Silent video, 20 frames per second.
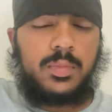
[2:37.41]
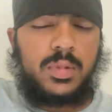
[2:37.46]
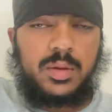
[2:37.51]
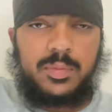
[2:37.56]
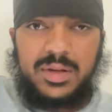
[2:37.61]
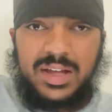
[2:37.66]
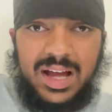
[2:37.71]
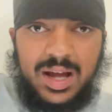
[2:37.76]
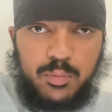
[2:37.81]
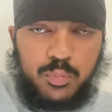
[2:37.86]

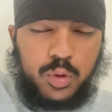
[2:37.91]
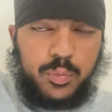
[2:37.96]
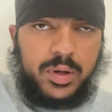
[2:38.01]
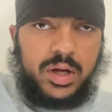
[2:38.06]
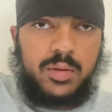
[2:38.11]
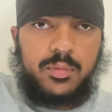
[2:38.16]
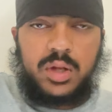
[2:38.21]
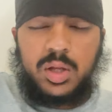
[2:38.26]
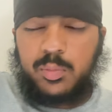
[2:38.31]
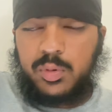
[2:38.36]
Maybe
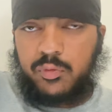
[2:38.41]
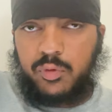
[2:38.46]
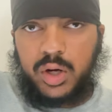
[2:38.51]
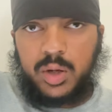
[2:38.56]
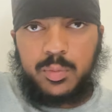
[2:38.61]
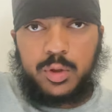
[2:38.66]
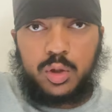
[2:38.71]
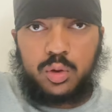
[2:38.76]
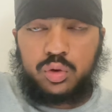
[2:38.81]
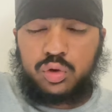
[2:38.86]
Amrabat, maybe
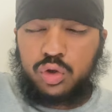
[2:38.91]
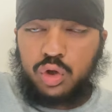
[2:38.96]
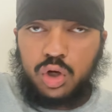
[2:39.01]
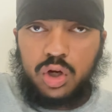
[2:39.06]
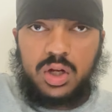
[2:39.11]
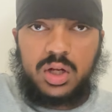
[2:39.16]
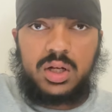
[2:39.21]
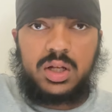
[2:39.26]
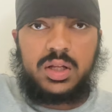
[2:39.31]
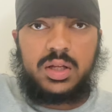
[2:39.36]
Rabiot.
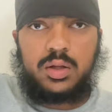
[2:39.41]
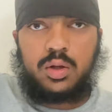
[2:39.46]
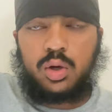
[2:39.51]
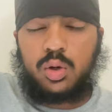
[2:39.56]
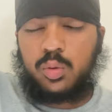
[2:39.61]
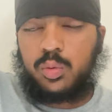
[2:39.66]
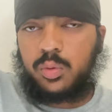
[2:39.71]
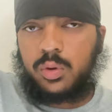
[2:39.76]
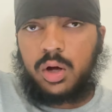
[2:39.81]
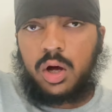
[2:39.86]
Certainly,
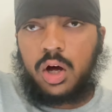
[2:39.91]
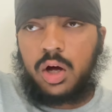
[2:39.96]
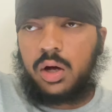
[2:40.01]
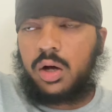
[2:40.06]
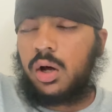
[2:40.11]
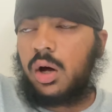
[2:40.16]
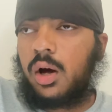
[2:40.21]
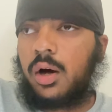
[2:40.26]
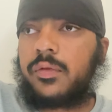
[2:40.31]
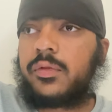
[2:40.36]
though,
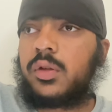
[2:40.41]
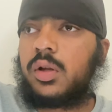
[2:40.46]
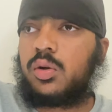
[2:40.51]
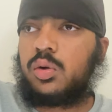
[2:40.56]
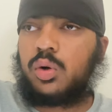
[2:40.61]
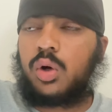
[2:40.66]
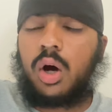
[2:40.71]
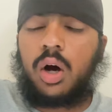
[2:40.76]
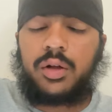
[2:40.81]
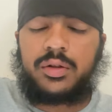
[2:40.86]
after
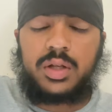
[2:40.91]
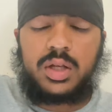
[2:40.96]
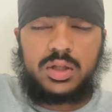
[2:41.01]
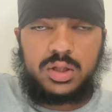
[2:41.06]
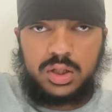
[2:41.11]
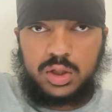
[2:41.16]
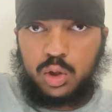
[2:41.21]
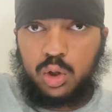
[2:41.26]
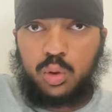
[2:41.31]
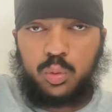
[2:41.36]
Ugarte,
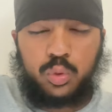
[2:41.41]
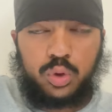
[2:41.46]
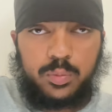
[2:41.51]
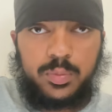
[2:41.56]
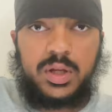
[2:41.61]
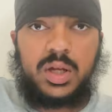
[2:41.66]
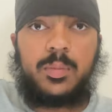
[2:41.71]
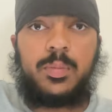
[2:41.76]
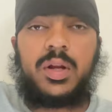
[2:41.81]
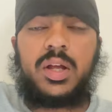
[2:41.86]
De Jong would
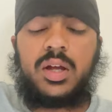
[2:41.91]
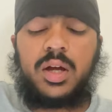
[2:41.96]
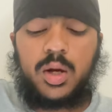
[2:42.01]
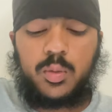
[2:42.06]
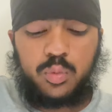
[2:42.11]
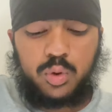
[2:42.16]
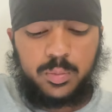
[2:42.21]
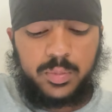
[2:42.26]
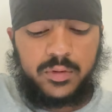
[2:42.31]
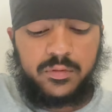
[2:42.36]
be a player I
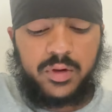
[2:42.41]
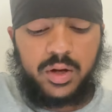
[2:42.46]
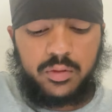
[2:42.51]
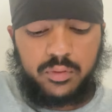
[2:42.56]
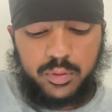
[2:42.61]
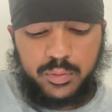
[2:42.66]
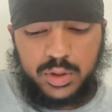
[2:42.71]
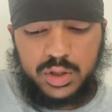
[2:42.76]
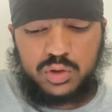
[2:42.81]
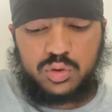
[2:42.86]
will be very,
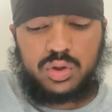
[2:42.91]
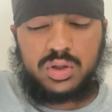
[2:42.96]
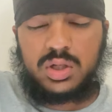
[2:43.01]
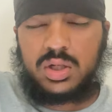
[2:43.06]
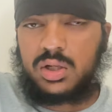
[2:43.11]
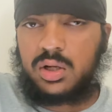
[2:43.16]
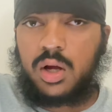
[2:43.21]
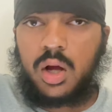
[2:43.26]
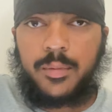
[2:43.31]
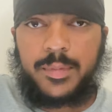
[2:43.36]
very interested
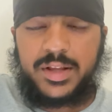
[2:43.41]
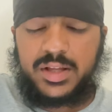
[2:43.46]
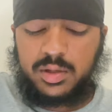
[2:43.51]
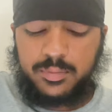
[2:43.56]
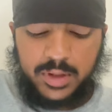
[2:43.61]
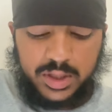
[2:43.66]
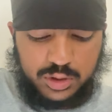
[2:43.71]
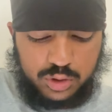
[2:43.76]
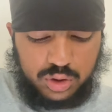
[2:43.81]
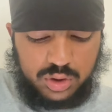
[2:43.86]
in to
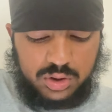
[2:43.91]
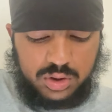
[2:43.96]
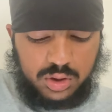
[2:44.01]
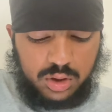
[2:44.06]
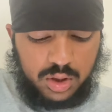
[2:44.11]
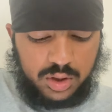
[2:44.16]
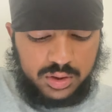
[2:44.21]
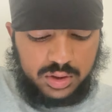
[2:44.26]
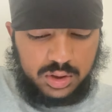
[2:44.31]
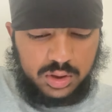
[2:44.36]
Manchester
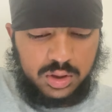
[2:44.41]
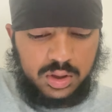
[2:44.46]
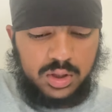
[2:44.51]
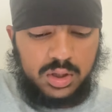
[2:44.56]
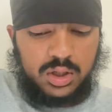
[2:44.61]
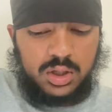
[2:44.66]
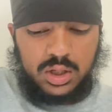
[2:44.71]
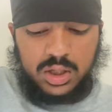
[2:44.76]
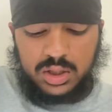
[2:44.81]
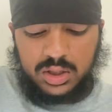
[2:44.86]
United.
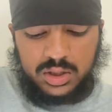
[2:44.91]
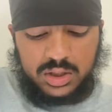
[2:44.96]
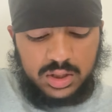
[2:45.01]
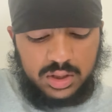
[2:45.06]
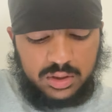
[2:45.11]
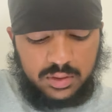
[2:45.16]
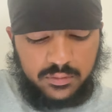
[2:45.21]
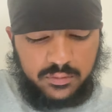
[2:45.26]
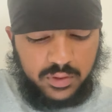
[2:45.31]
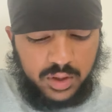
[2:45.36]
I think he
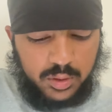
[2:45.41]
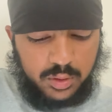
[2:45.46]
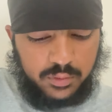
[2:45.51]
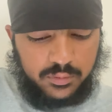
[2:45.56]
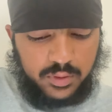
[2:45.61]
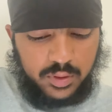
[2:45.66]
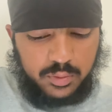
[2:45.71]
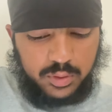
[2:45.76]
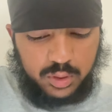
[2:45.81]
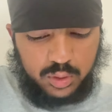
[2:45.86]
is a very,
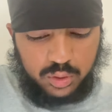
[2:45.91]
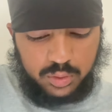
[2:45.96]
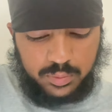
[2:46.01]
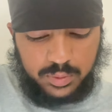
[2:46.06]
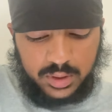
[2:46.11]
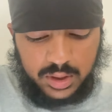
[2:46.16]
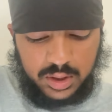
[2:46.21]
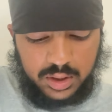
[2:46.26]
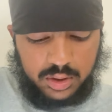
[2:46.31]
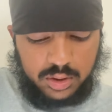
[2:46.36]
very good
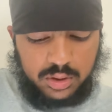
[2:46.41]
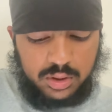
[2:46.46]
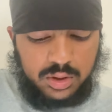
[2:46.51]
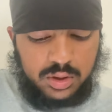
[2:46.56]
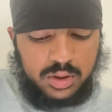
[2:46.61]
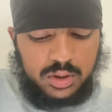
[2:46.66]
player.